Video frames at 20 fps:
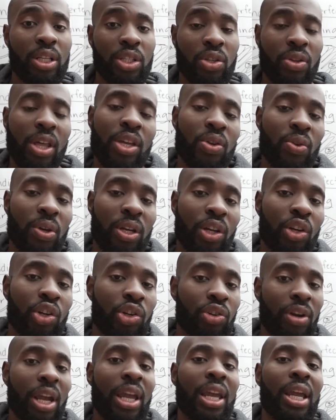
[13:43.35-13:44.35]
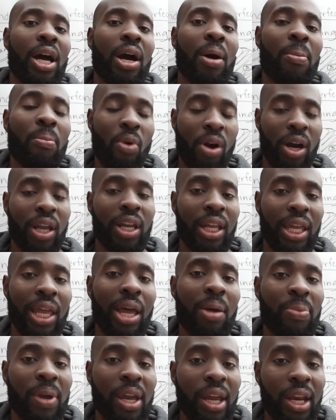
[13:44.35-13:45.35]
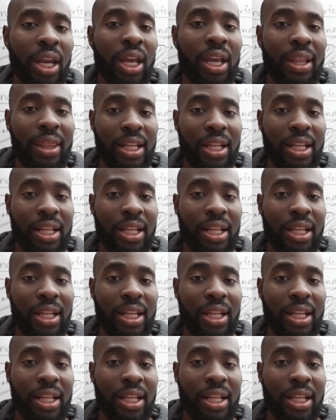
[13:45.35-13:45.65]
so that you can create a marketing campaign